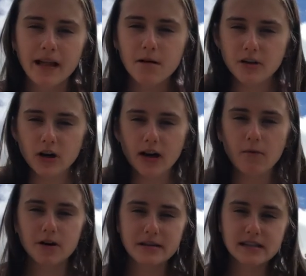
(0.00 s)
like, oh my god,
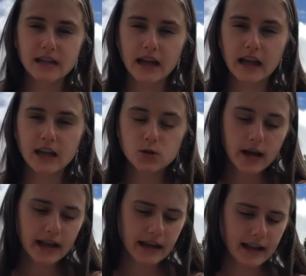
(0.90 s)
I want to be skinny so
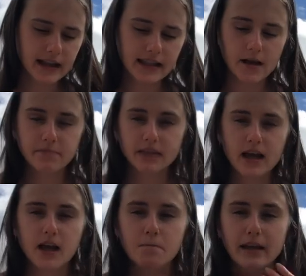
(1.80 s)
I can get like that
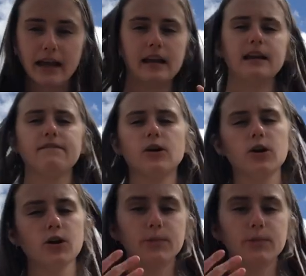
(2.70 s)
bikini photo.